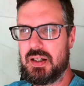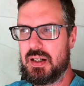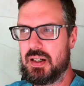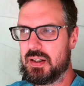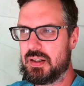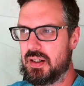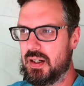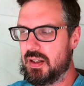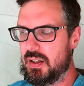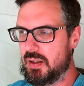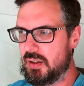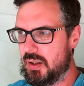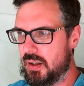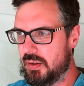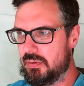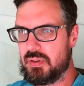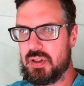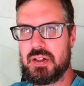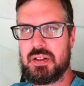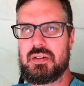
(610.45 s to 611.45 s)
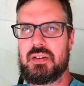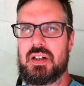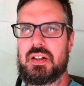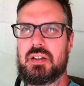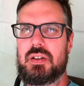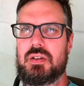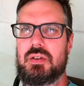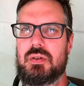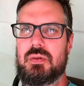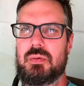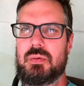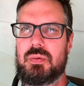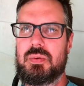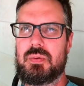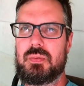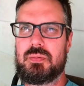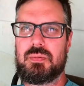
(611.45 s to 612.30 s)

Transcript: Uh, got a lot of running around to do,